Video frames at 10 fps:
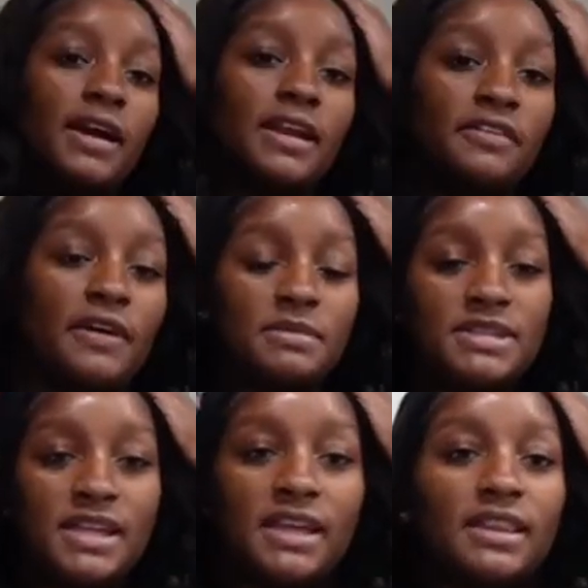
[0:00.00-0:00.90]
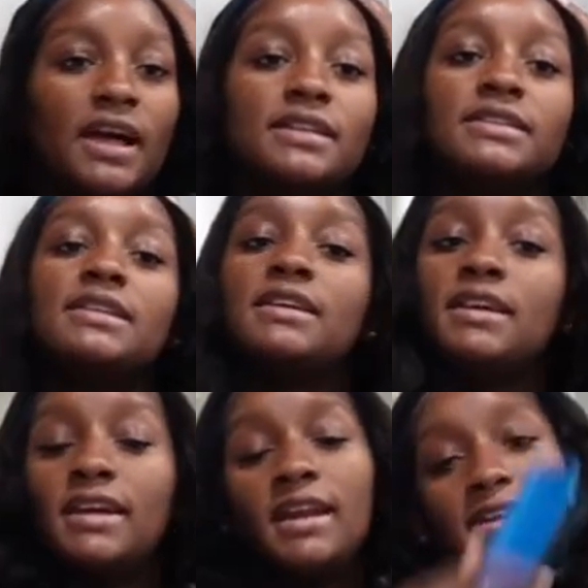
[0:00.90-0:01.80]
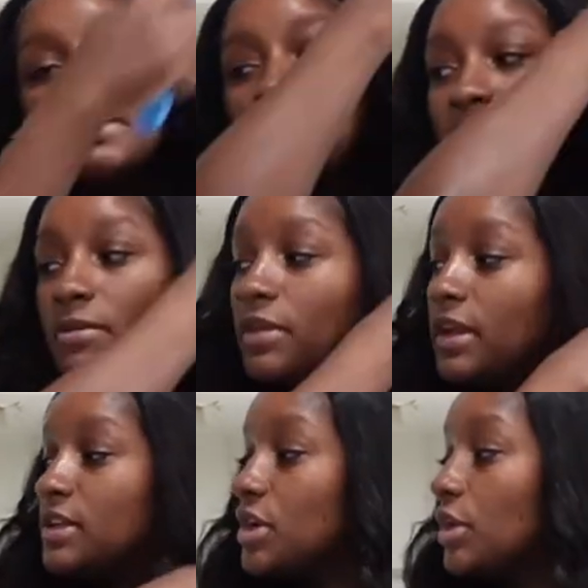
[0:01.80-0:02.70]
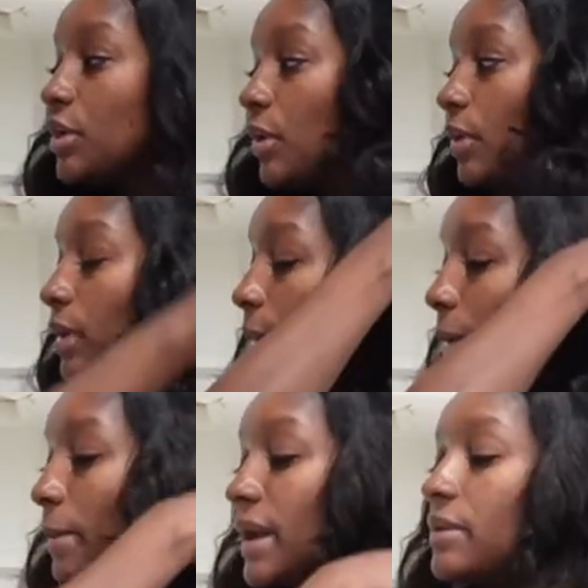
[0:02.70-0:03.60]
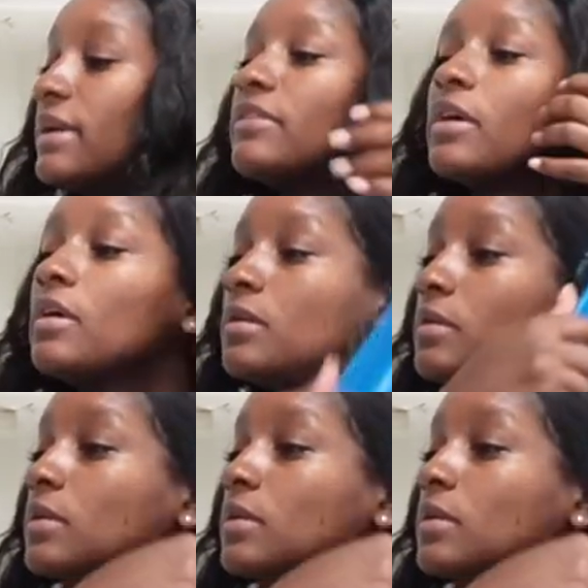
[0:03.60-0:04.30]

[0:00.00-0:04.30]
and if I'm saying that, it has to be something, because y'all know I'm a body wave girl.